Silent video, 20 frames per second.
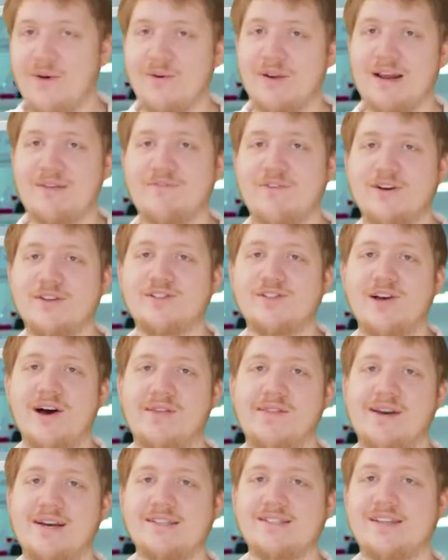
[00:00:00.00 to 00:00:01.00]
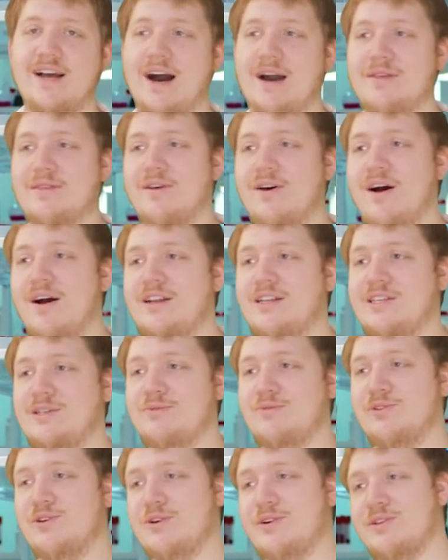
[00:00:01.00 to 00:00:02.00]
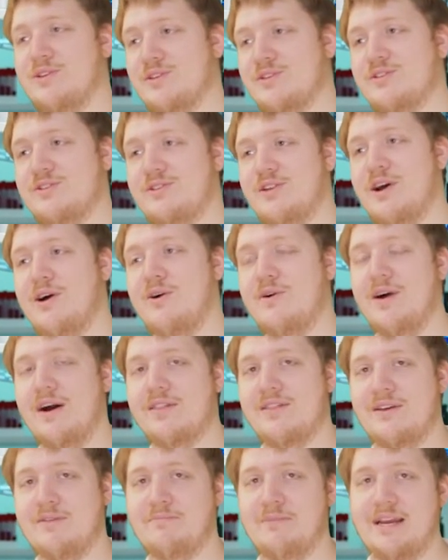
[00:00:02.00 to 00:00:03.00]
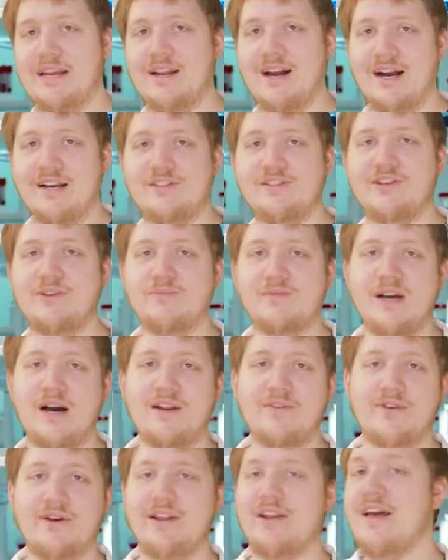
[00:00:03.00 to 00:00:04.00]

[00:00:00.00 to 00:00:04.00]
I first saw this, I thought you took the snow and then made ice cubes out of it.